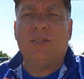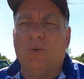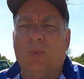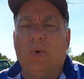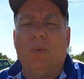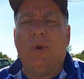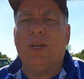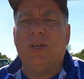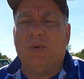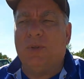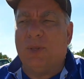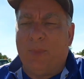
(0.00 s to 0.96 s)
said, well, what do you
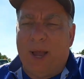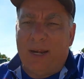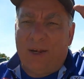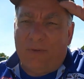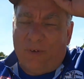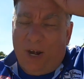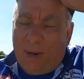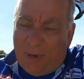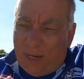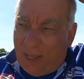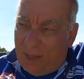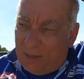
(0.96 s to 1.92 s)
do with the body and frame?
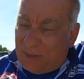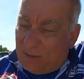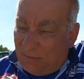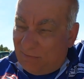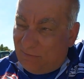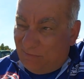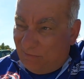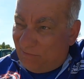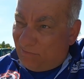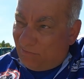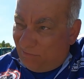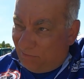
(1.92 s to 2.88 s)
And he goes,
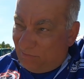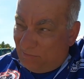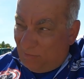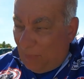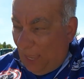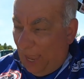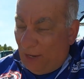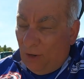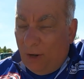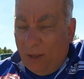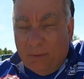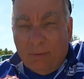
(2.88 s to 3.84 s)
I
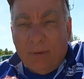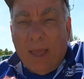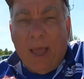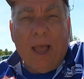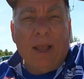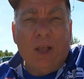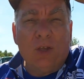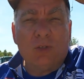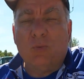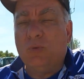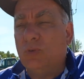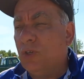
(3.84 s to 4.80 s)
don't know. I go,
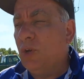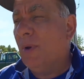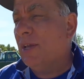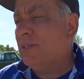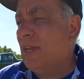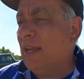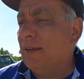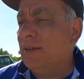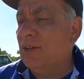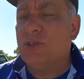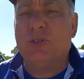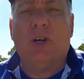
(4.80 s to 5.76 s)
do you want to sell it? He
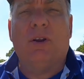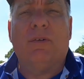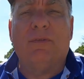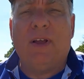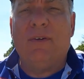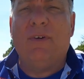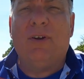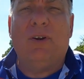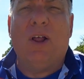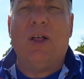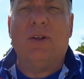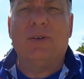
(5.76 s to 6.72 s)
goes, sure,
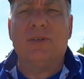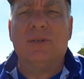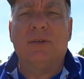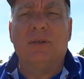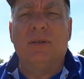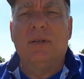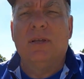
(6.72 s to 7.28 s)
$500.